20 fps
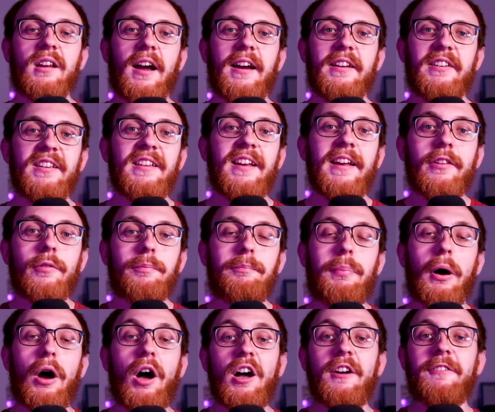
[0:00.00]
lighting is
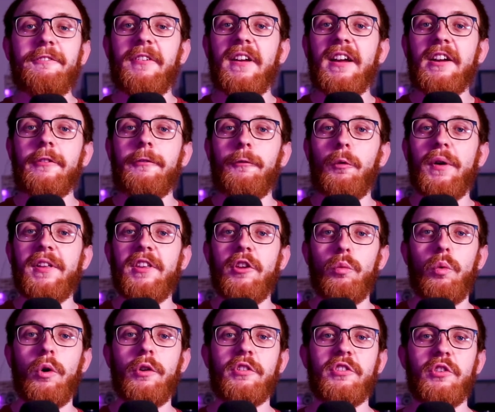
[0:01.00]
perfect for when you
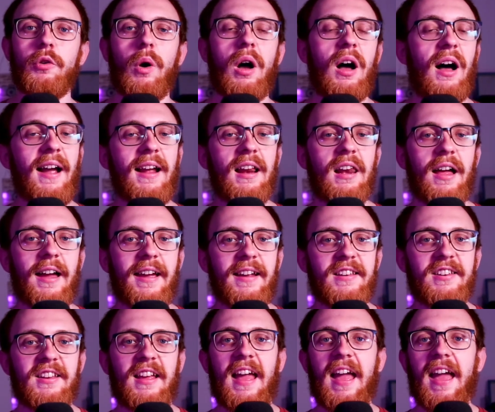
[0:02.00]
want to
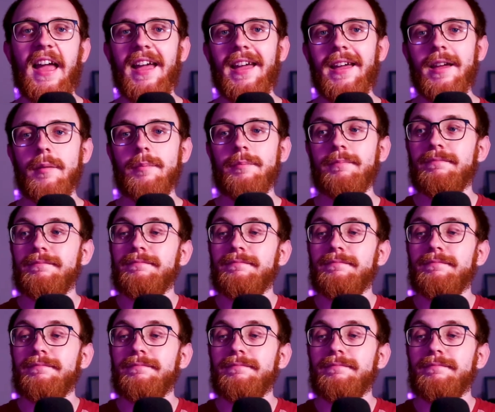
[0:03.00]
highlight a